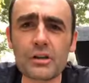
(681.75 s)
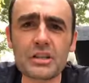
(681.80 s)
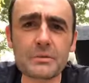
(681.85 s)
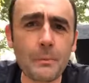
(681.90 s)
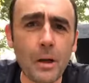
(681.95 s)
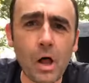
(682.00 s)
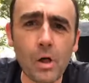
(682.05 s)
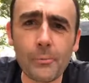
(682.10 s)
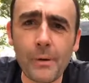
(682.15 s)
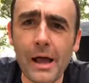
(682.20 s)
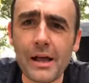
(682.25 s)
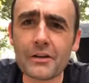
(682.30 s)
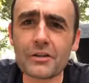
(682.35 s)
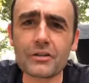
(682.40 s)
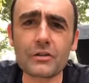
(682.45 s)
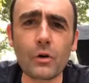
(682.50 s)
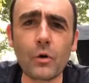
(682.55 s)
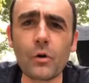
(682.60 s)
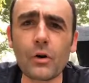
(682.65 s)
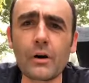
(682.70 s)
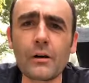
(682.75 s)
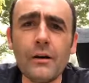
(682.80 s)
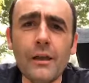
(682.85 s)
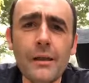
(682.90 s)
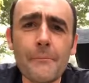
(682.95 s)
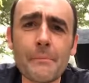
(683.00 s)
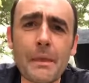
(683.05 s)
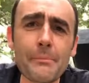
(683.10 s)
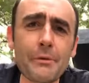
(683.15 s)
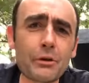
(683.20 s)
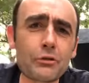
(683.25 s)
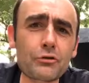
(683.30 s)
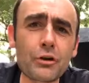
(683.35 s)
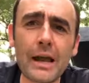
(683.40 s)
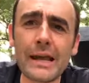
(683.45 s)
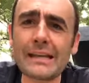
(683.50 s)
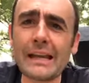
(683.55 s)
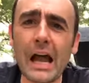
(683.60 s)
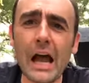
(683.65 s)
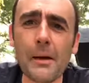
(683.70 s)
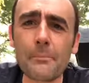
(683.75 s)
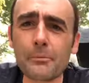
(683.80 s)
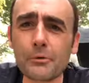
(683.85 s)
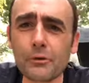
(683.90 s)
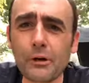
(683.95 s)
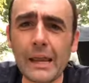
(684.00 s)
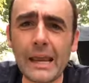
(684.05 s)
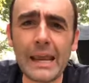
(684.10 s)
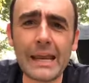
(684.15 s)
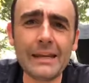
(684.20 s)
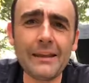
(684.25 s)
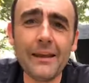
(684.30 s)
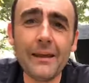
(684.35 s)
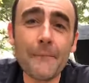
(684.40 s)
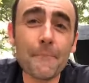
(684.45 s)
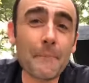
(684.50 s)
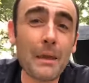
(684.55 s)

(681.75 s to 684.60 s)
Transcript: a small box store. Maybe you're trying to upgrade.